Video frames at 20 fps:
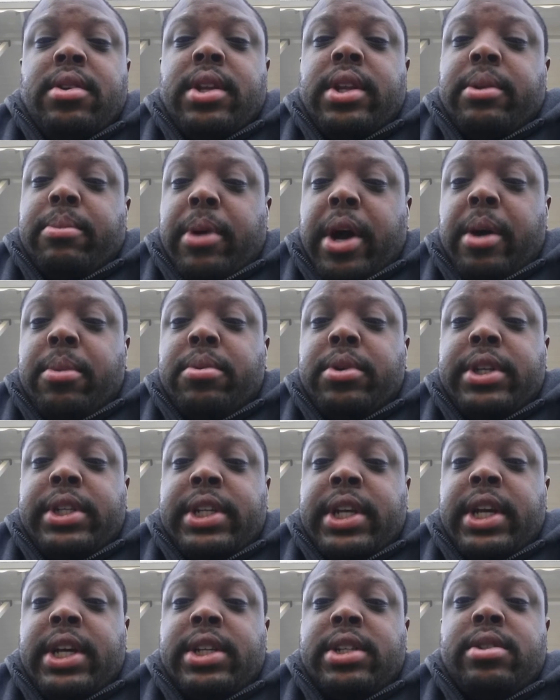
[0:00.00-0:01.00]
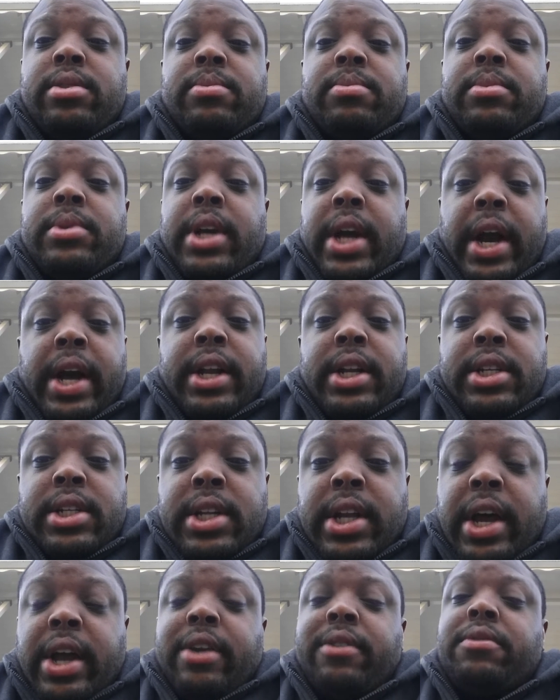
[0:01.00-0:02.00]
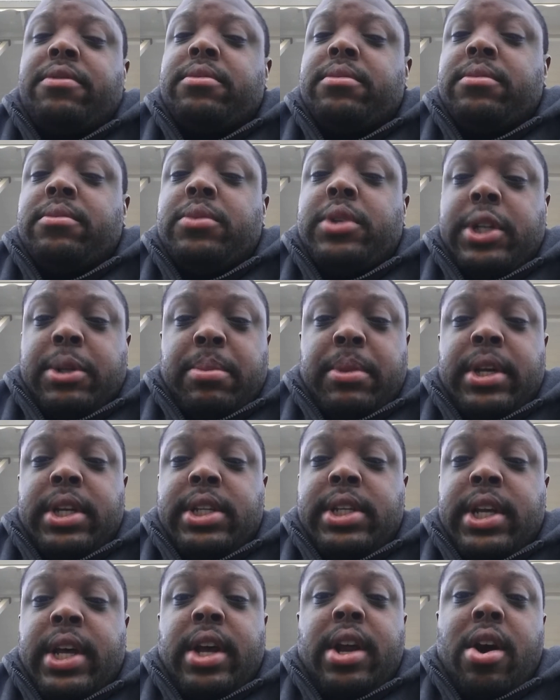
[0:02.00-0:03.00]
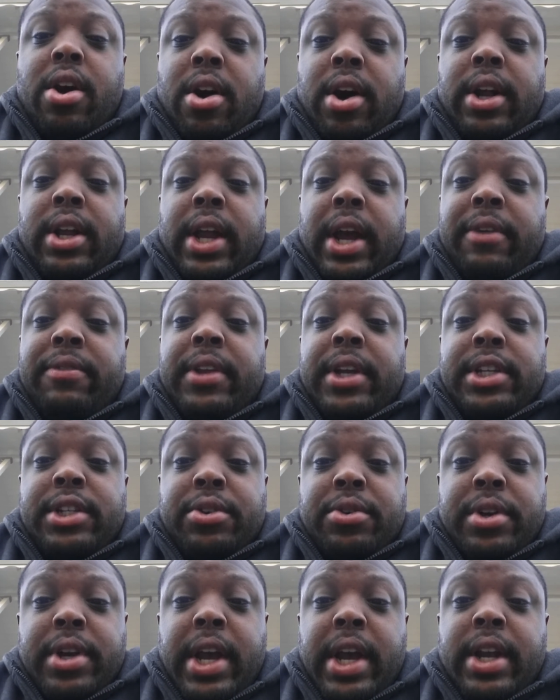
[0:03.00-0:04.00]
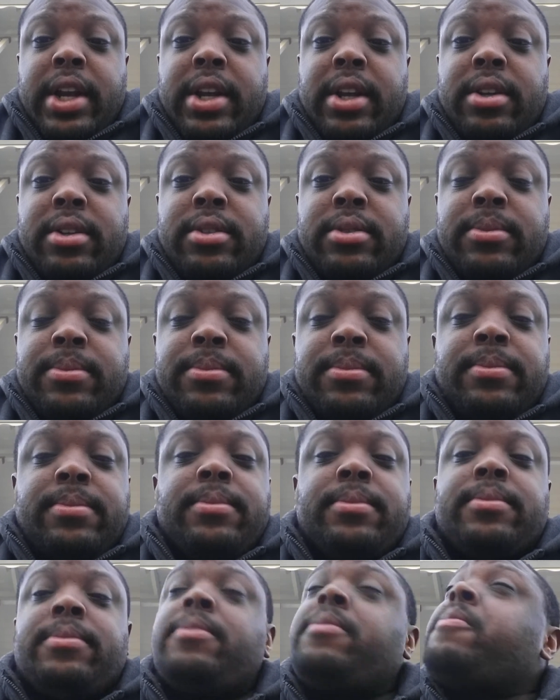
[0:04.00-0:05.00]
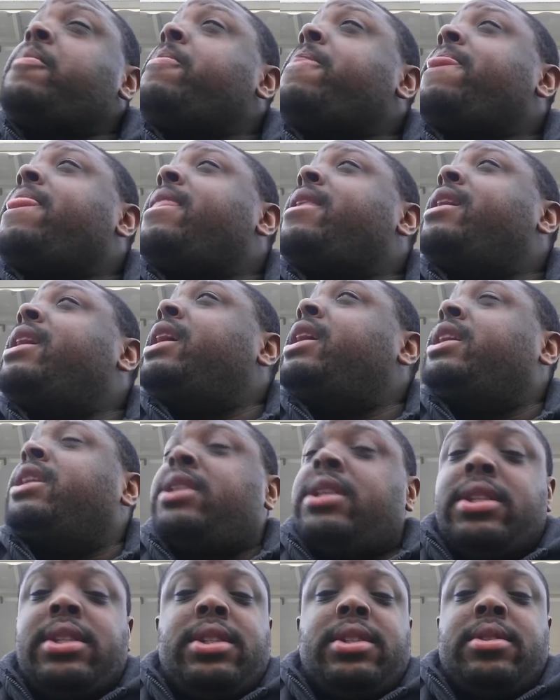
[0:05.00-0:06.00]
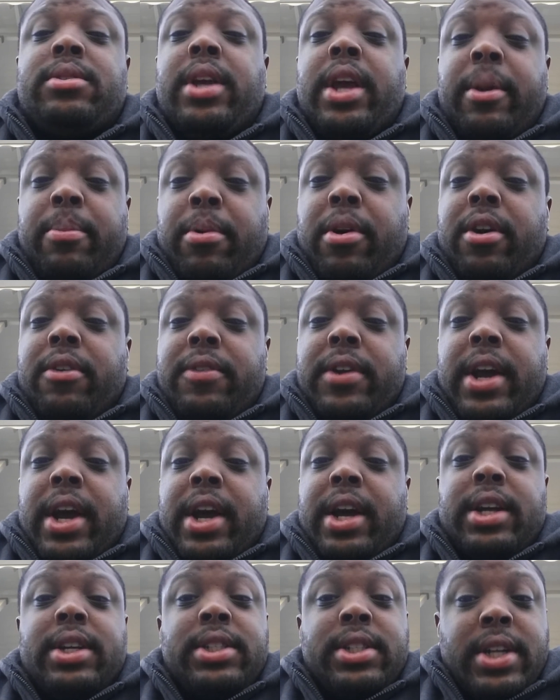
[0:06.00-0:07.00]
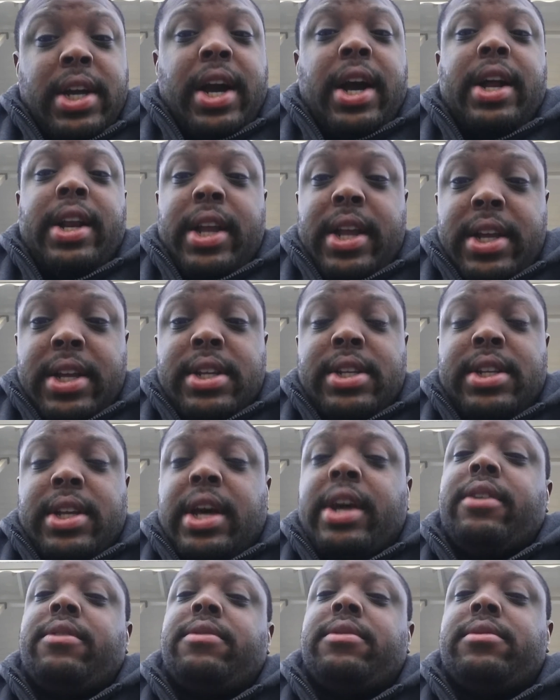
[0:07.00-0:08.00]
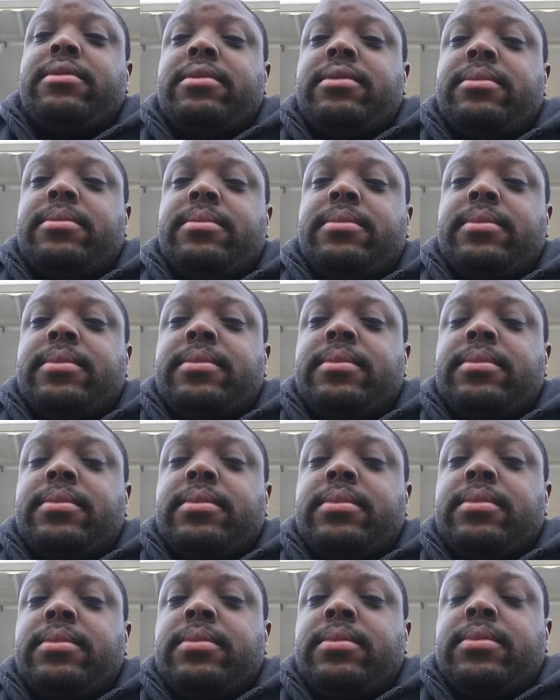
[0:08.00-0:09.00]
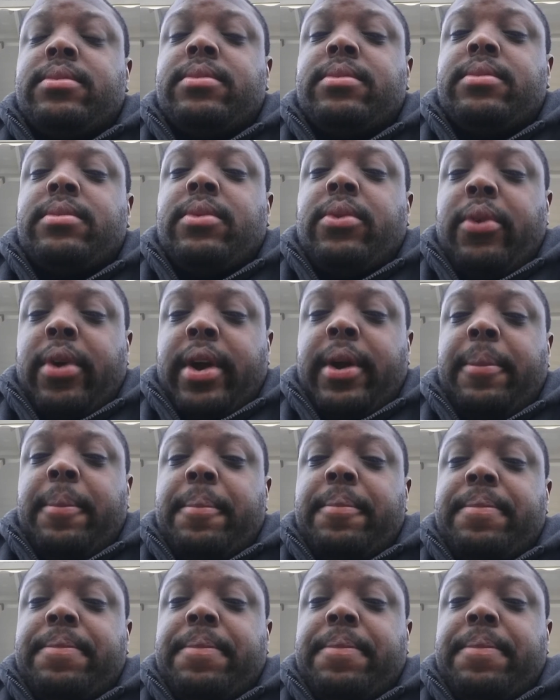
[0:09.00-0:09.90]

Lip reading: In the Bible it says God is life, which means that all life that's created is a part of God, because God is life. Right?